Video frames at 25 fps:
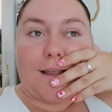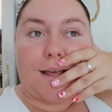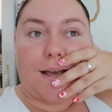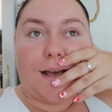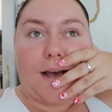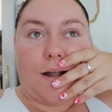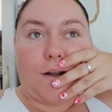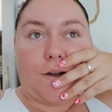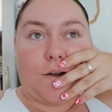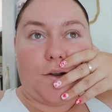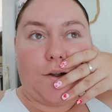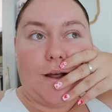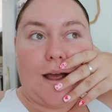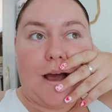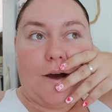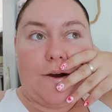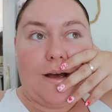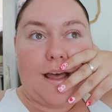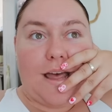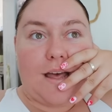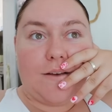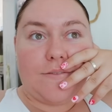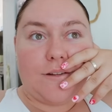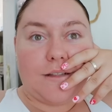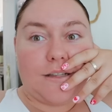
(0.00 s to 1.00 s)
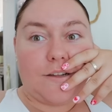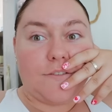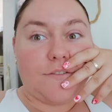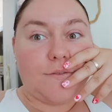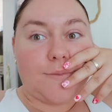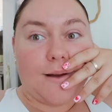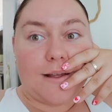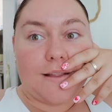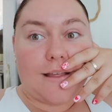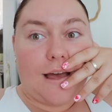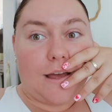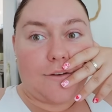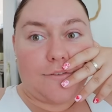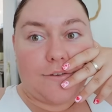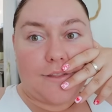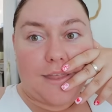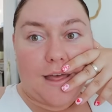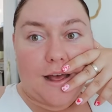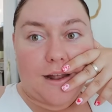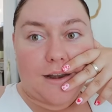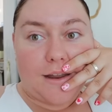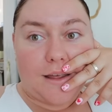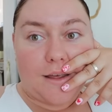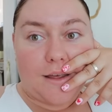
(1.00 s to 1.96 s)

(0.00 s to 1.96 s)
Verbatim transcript: Like, I don't know how I ever lived my life without